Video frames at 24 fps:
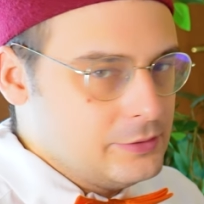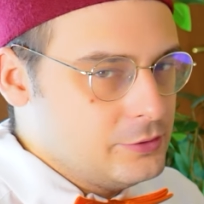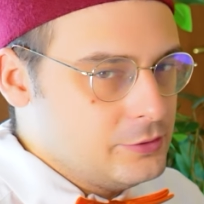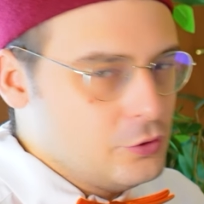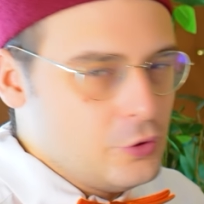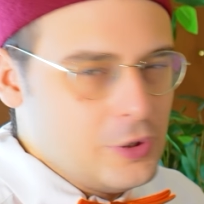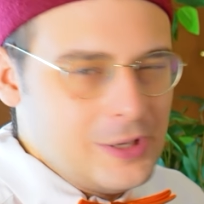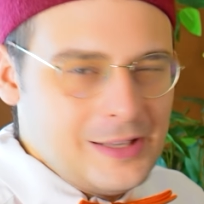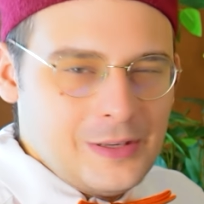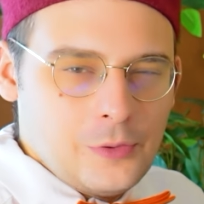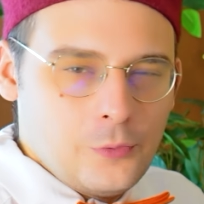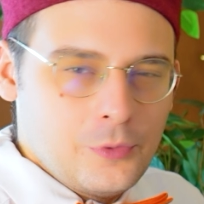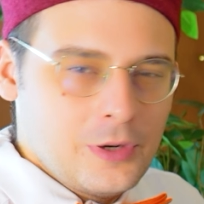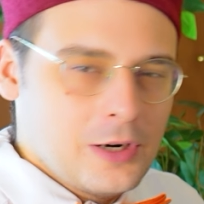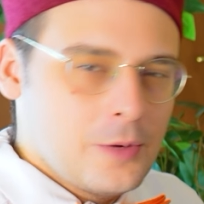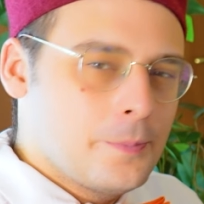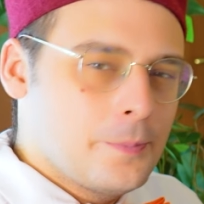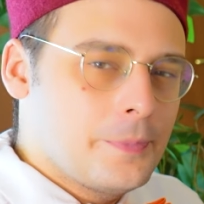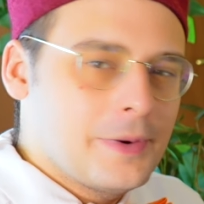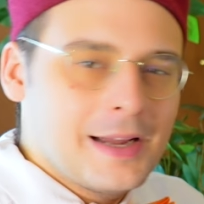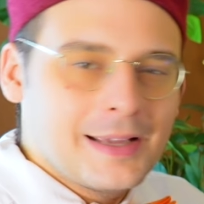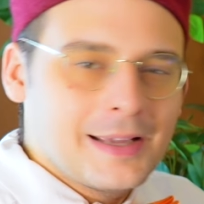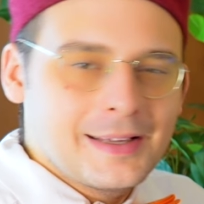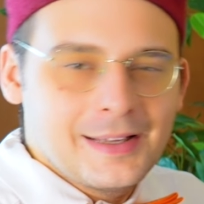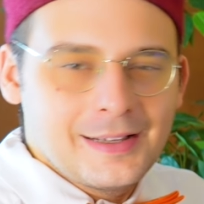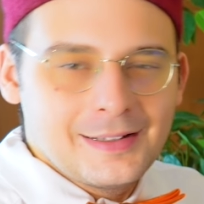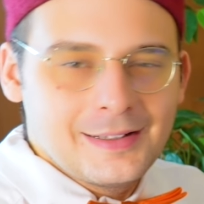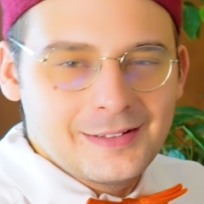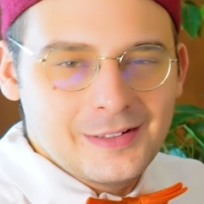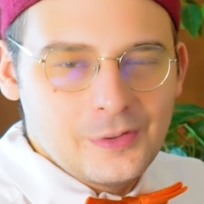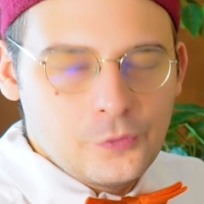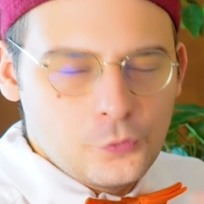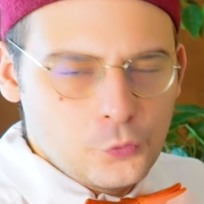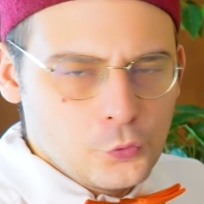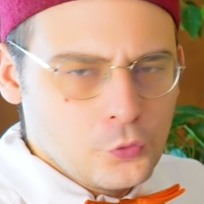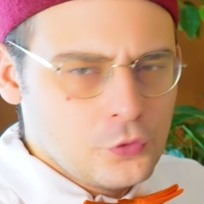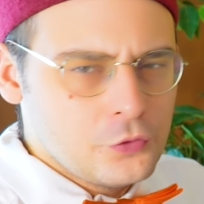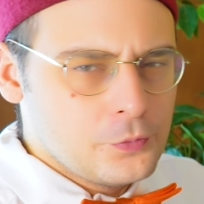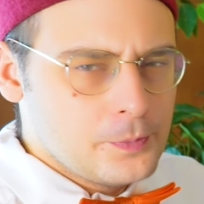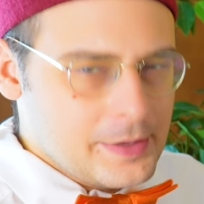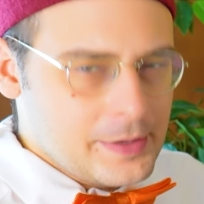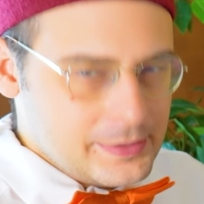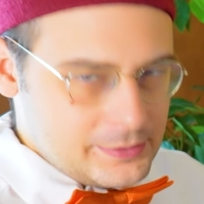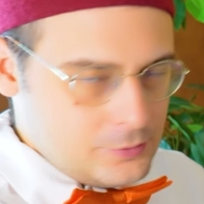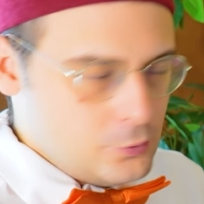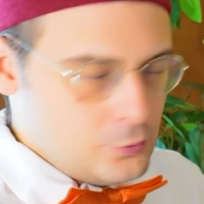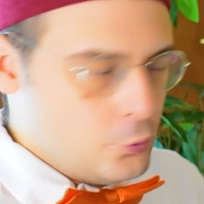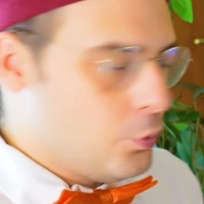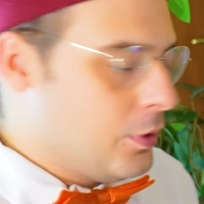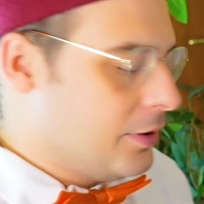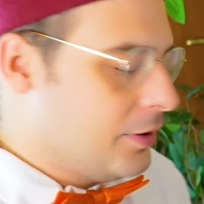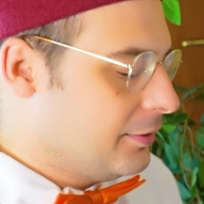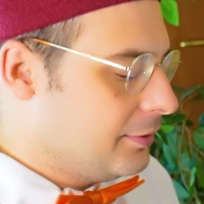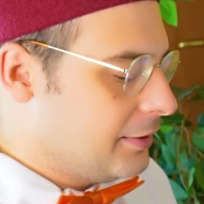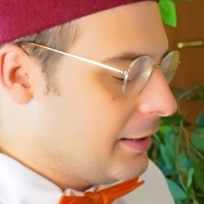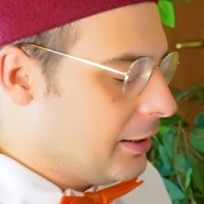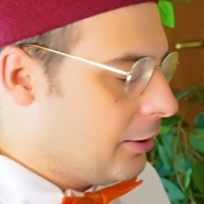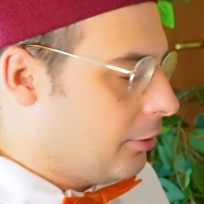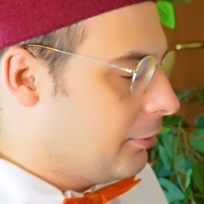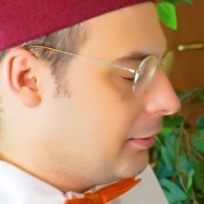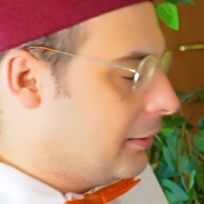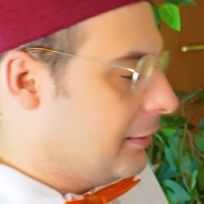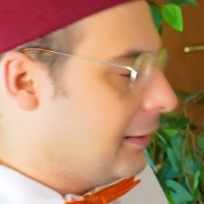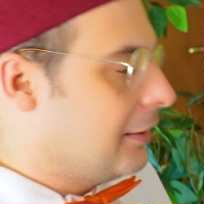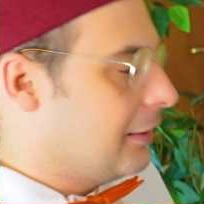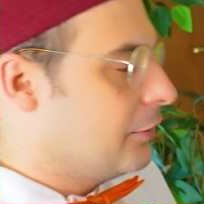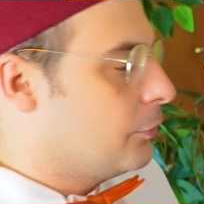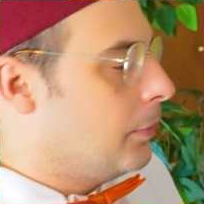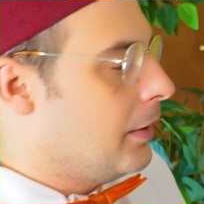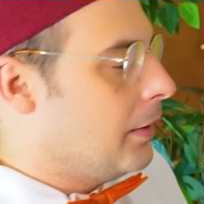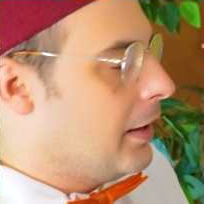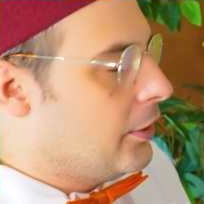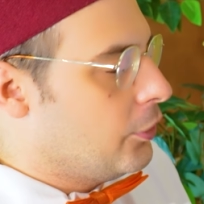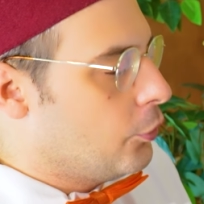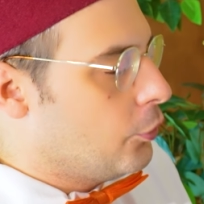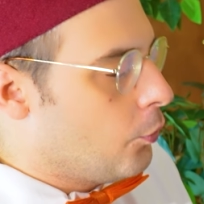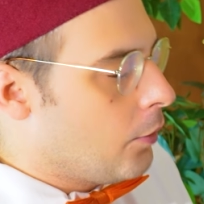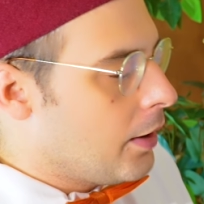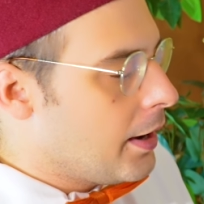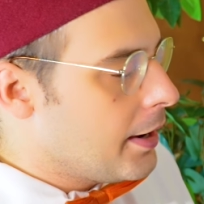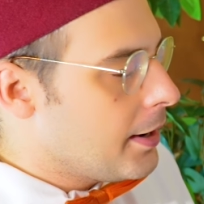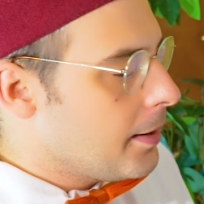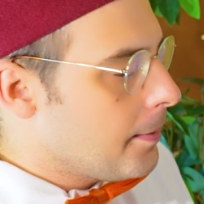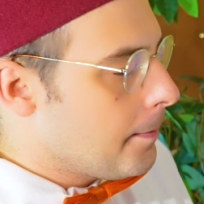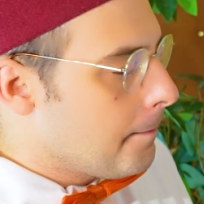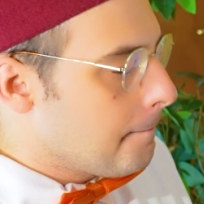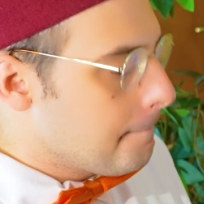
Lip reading: So here we are breaking the rules, but 1 second and then explain you why.